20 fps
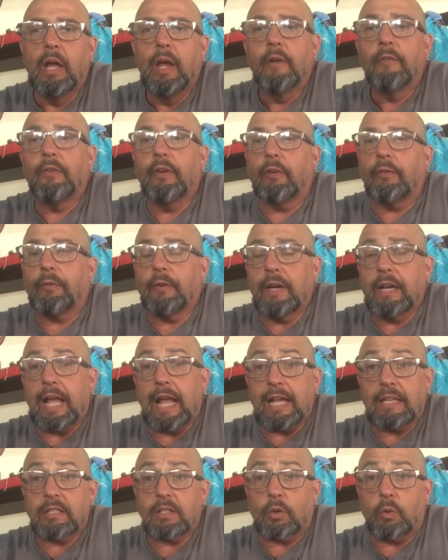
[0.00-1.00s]
Feel free to
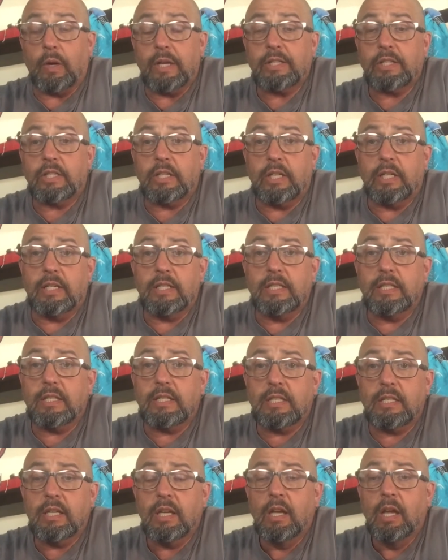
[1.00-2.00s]
ask
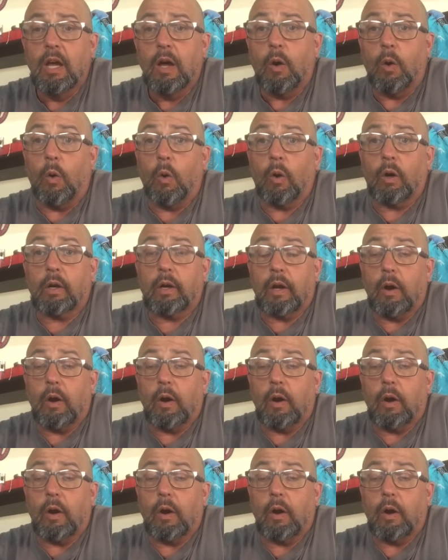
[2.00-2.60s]
questions or